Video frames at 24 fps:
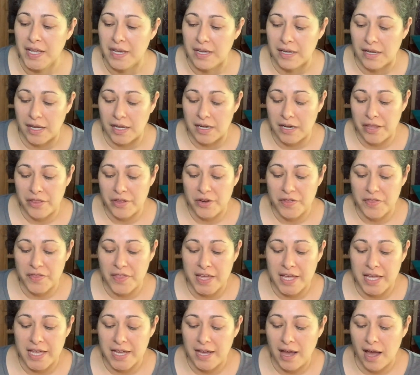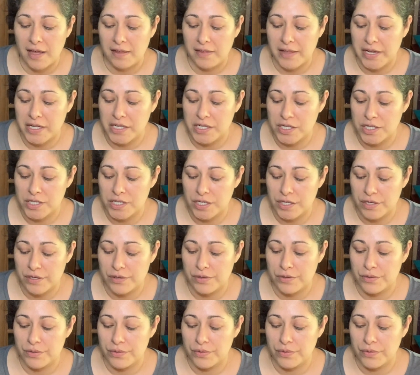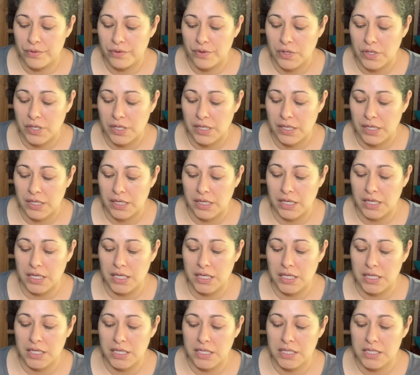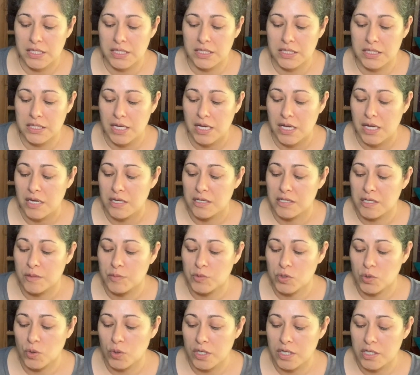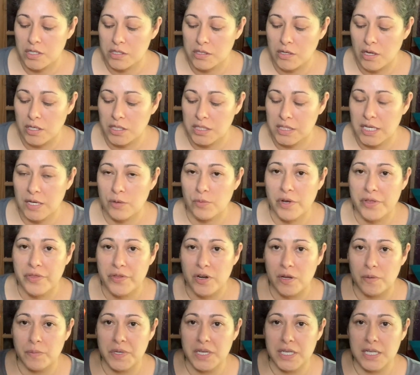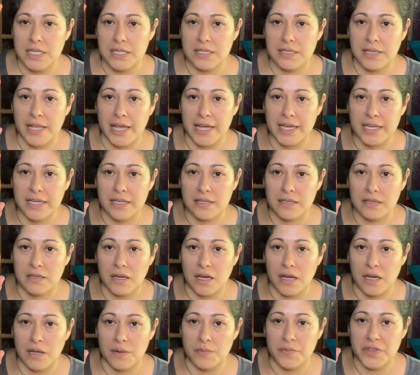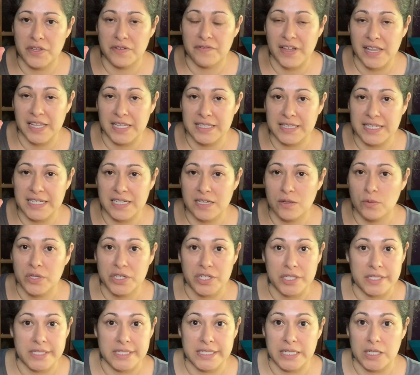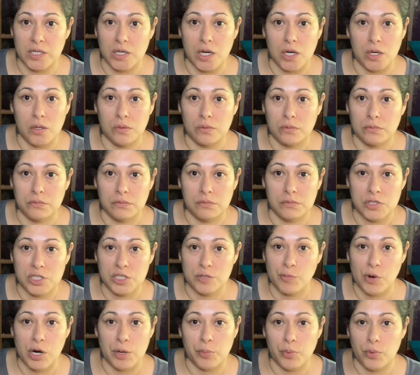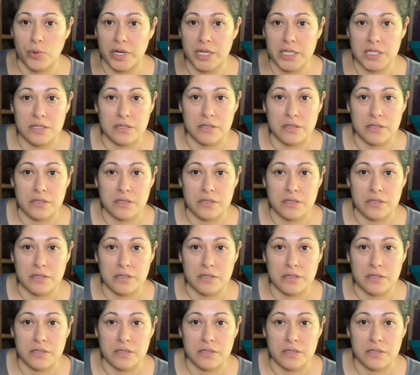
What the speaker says: Another thing I like to do is some sort of salsa, whether it be like the Valentina, which is 0 smart points.